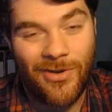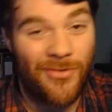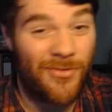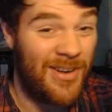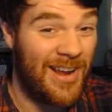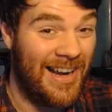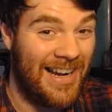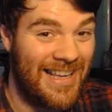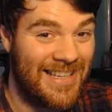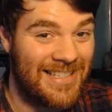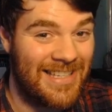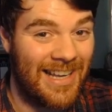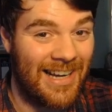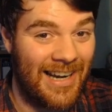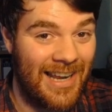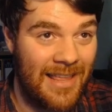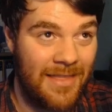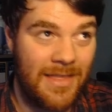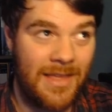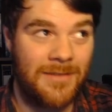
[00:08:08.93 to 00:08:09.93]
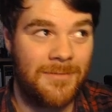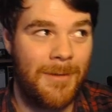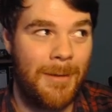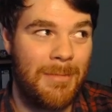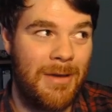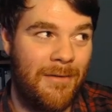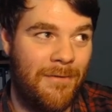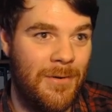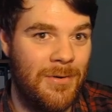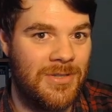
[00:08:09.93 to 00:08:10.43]
Realistically, there's
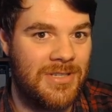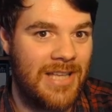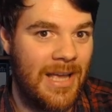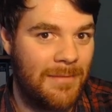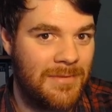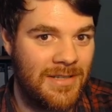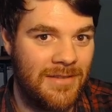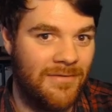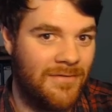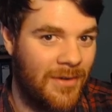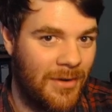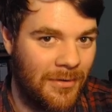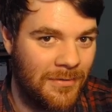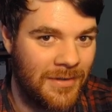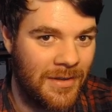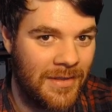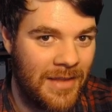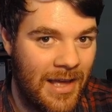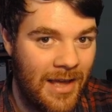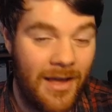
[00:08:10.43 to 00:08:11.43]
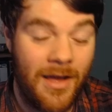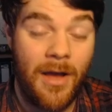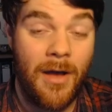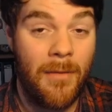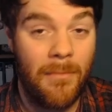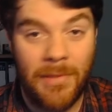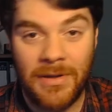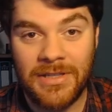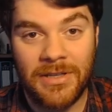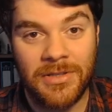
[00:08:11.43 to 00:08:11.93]
maybe a few steps involved in there,
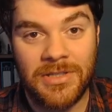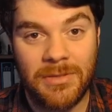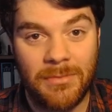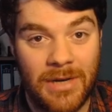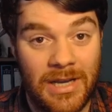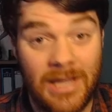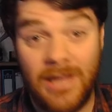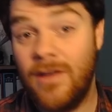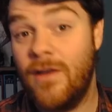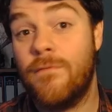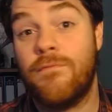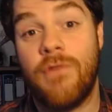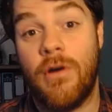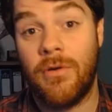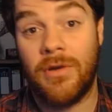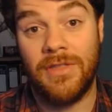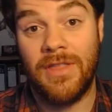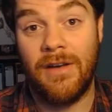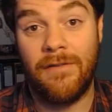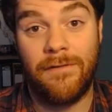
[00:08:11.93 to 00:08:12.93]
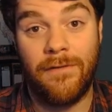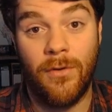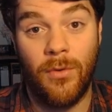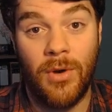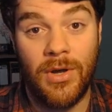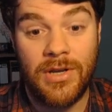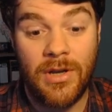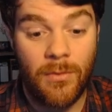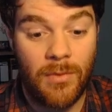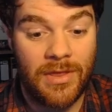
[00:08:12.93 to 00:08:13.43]
but ultimately you've broken that
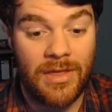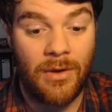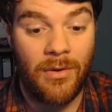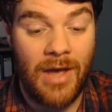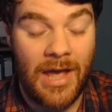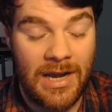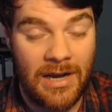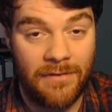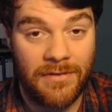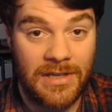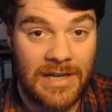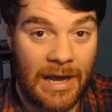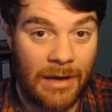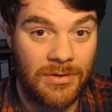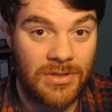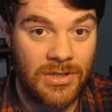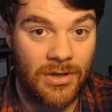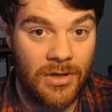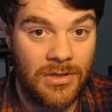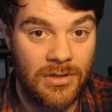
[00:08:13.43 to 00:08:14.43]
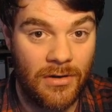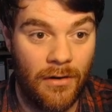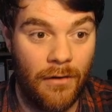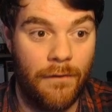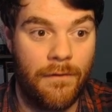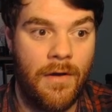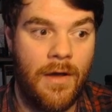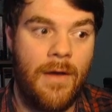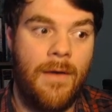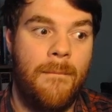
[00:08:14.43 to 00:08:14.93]
forward without any of the downsides
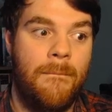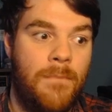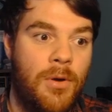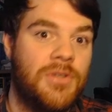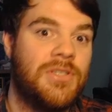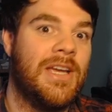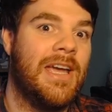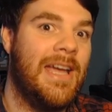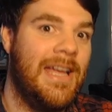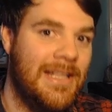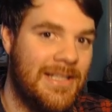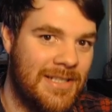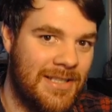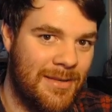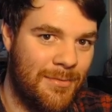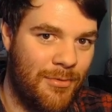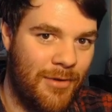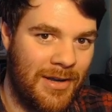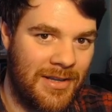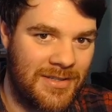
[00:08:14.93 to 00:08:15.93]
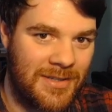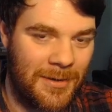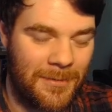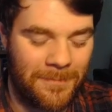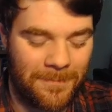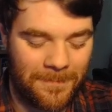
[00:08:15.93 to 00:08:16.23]
of putting it into the break zone.